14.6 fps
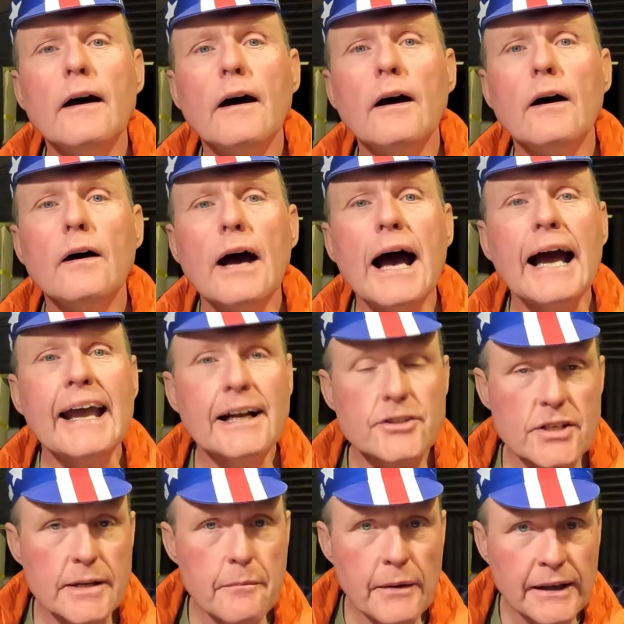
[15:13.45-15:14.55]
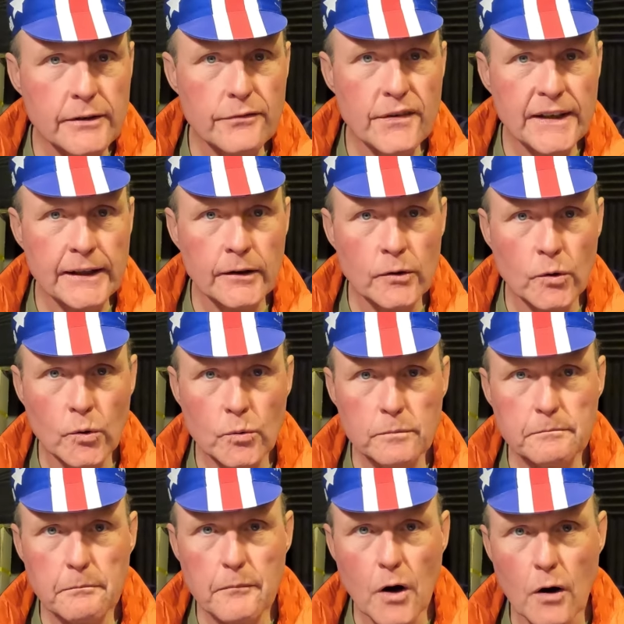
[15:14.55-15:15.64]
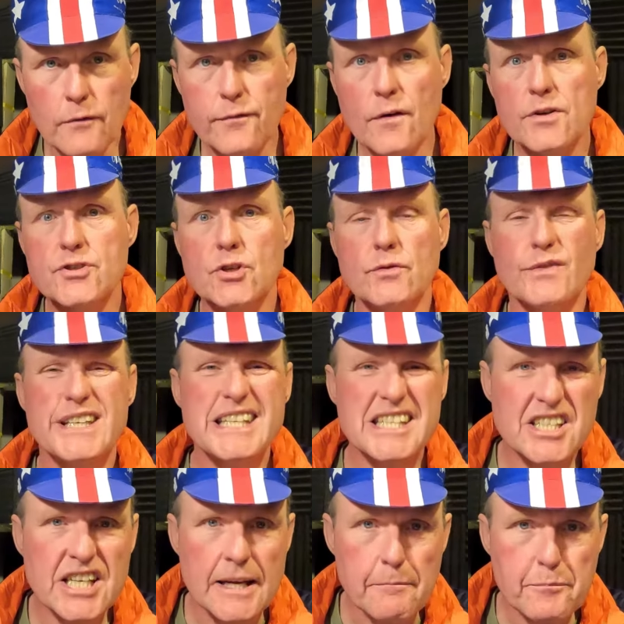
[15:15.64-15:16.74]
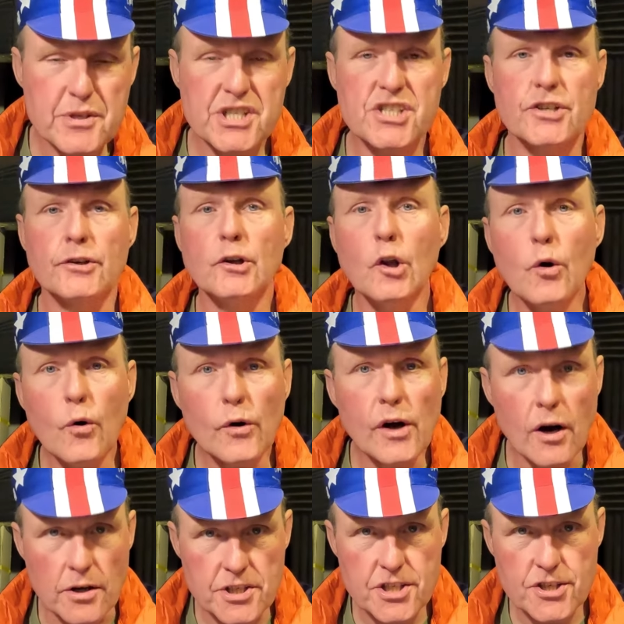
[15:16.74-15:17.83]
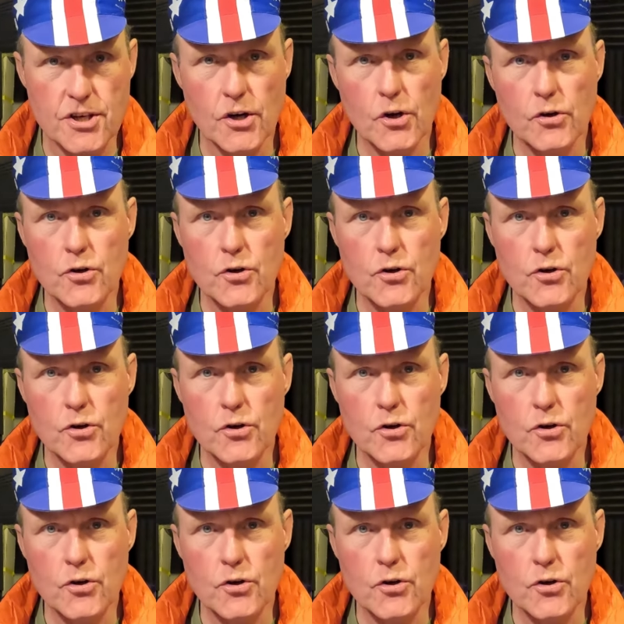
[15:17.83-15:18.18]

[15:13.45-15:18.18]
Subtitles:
I actually made a video of sort of tips and low-cost